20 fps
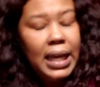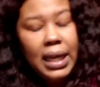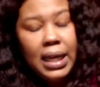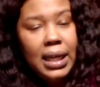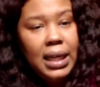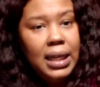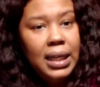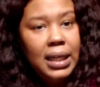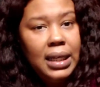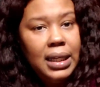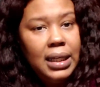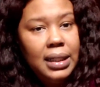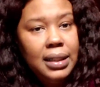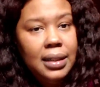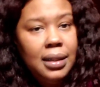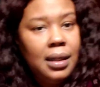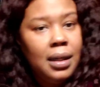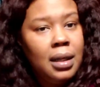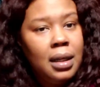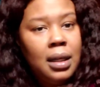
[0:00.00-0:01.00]

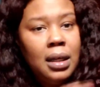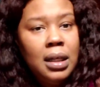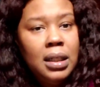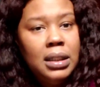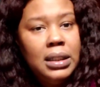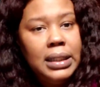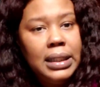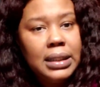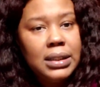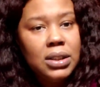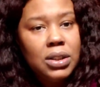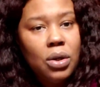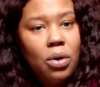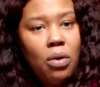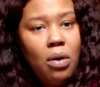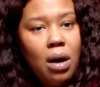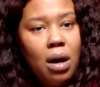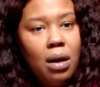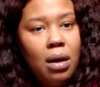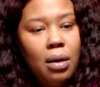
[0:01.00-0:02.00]
and yeah,
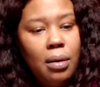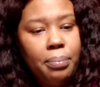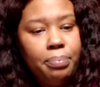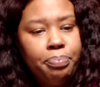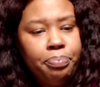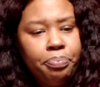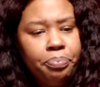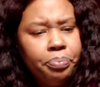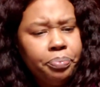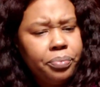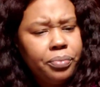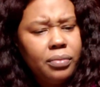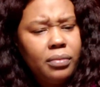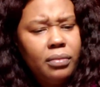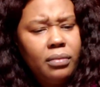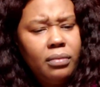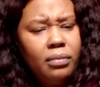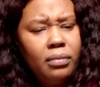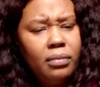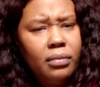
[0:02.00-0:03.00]
so and
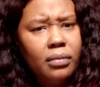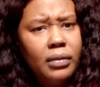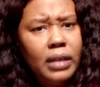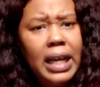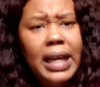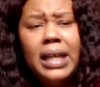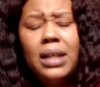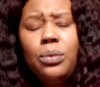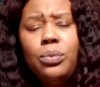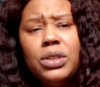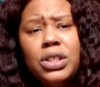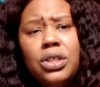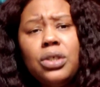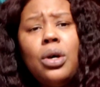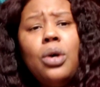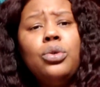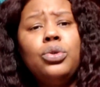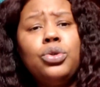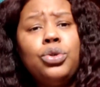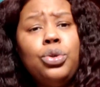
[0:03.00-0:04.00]
it was
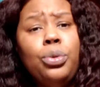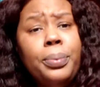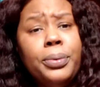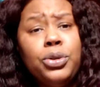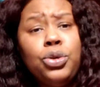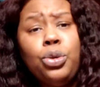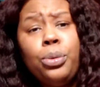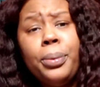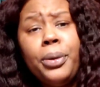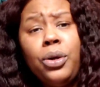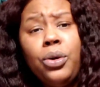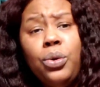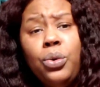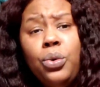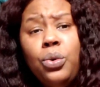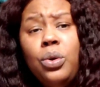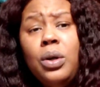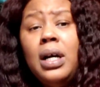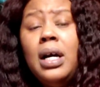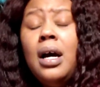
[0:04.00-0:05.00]
super super
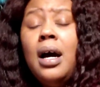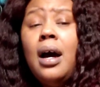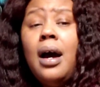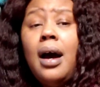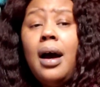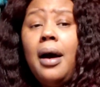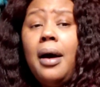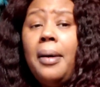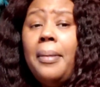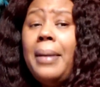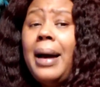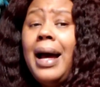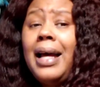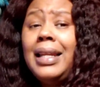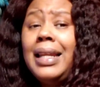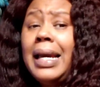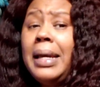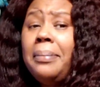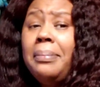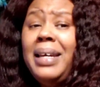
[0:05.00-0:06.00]
cool. I
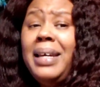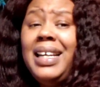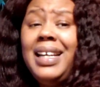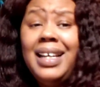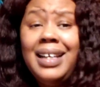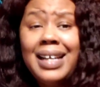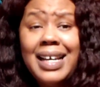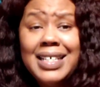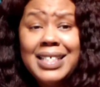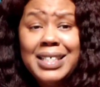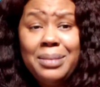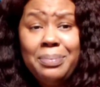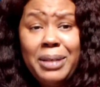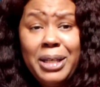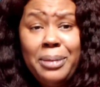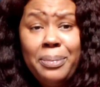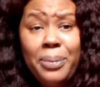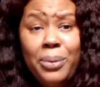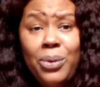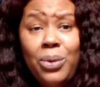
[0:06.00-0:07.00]
like meeting nice
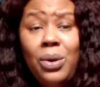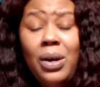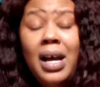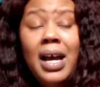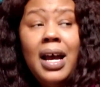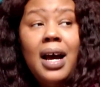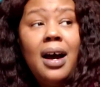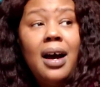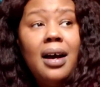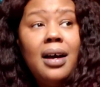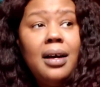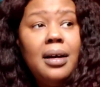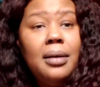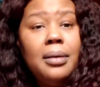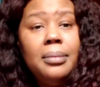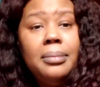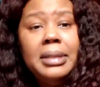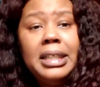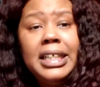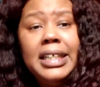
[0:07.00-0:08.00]
people.
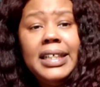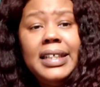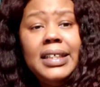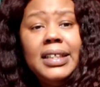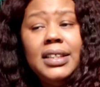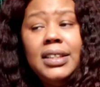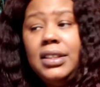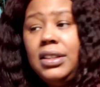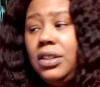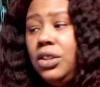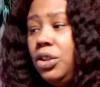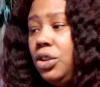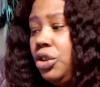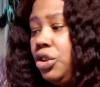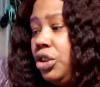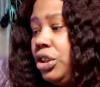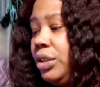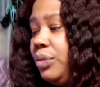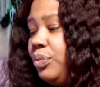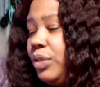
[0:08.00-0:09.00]
And
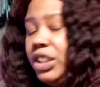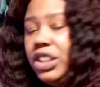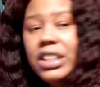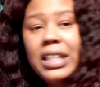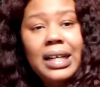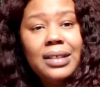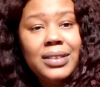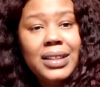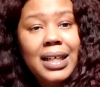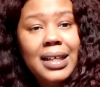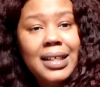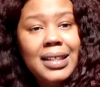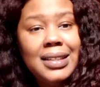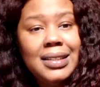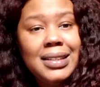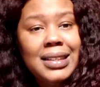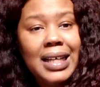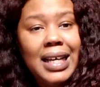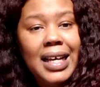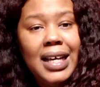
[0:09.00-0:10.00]
she reached out to
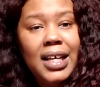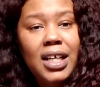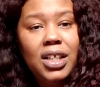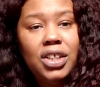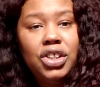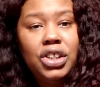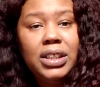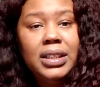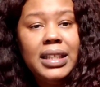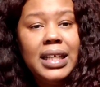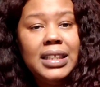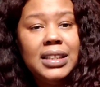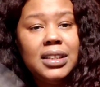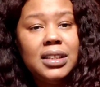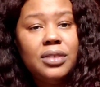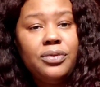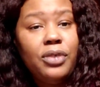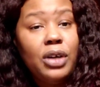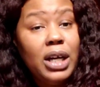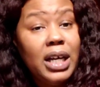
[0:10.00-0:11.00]
us and she thanked
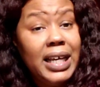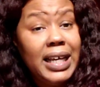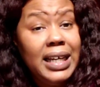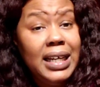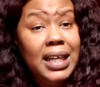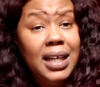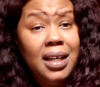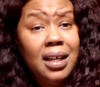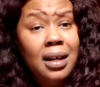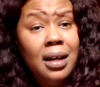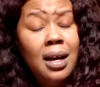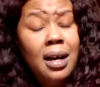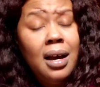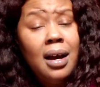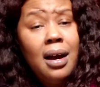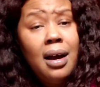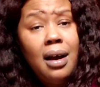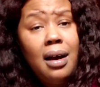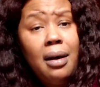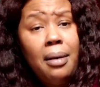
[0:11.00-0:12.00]
us for getting
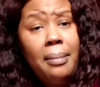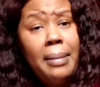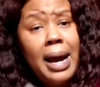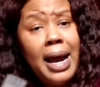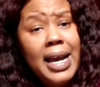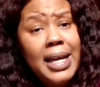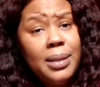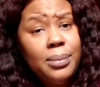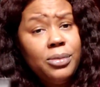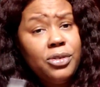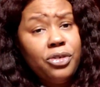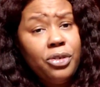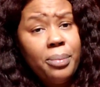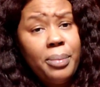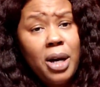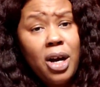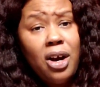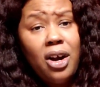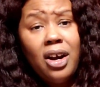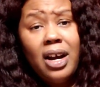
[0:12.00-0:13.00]
items from
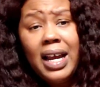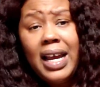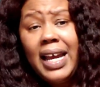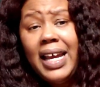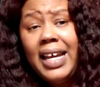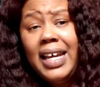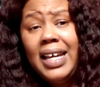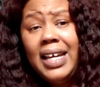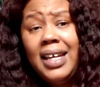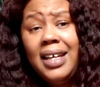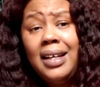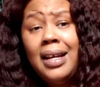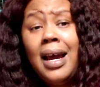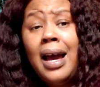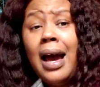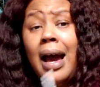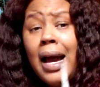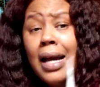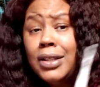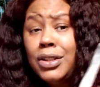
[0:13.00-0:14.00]
her, and
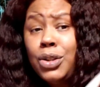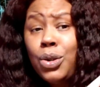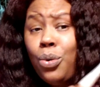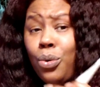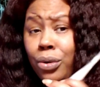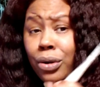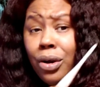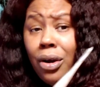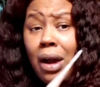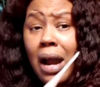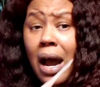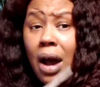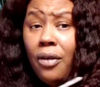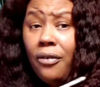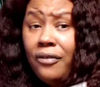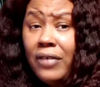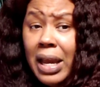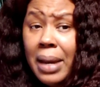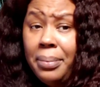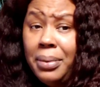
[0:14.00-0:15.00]
I told her how
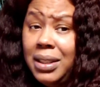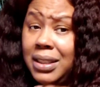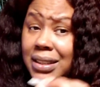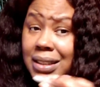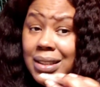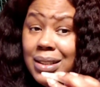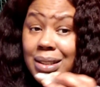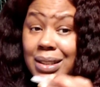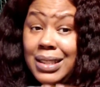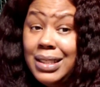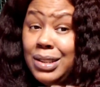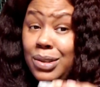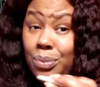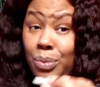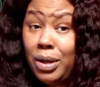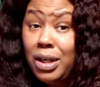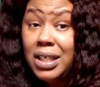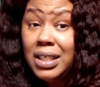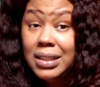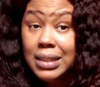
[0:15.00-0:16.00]
fabulous this
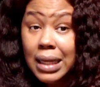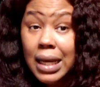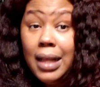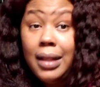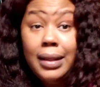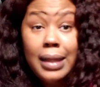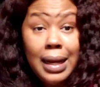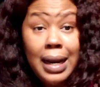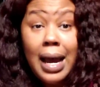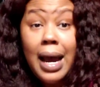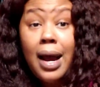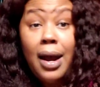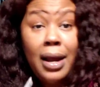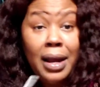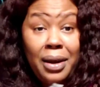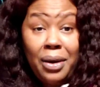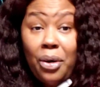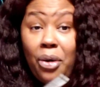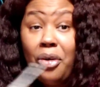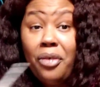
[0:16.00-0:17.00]
was and that I
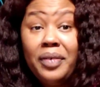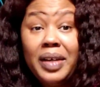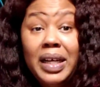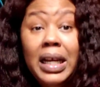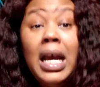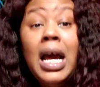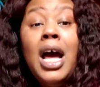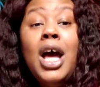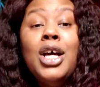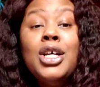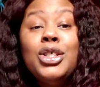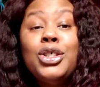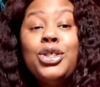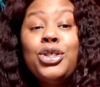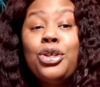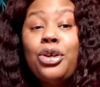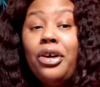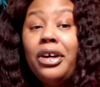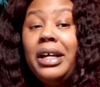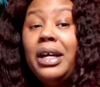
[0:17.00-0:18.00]
had already
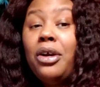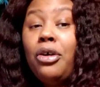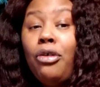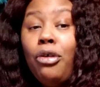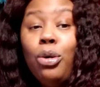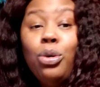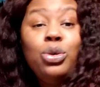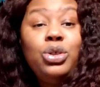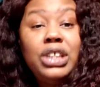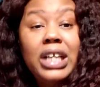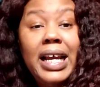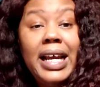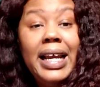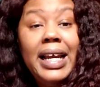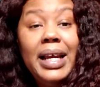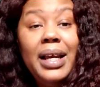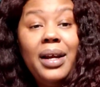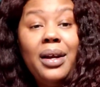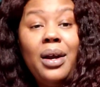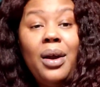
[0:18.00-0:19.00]
started
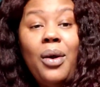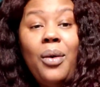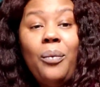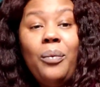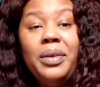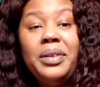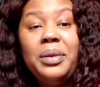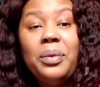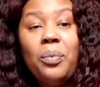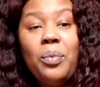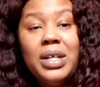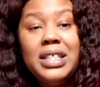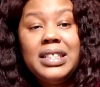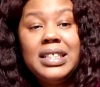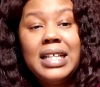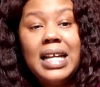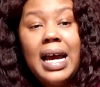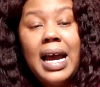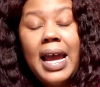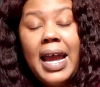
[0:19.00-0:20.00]
crocheting with the ones
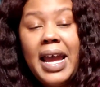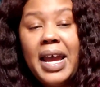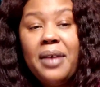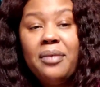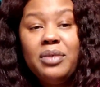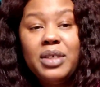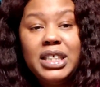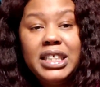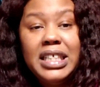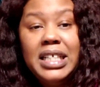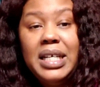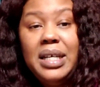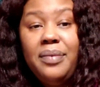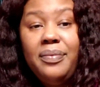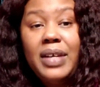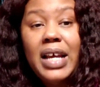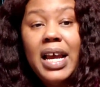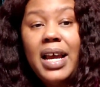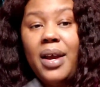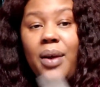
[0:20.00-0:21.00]
that I had
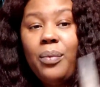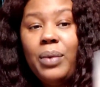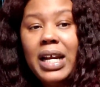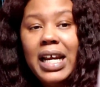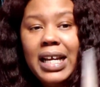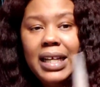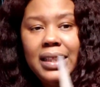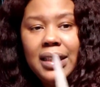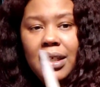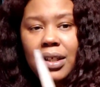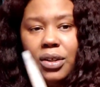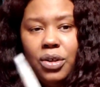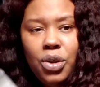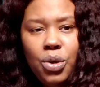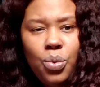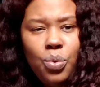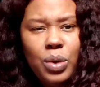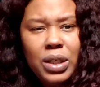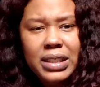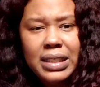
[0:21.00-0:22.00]
received, and when I get the
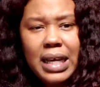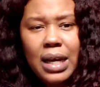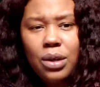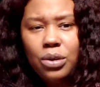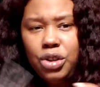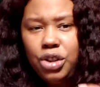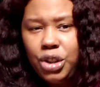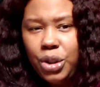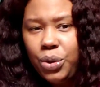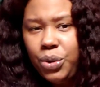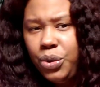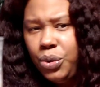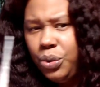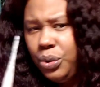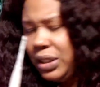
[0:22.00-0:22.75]
new ones I'll show you,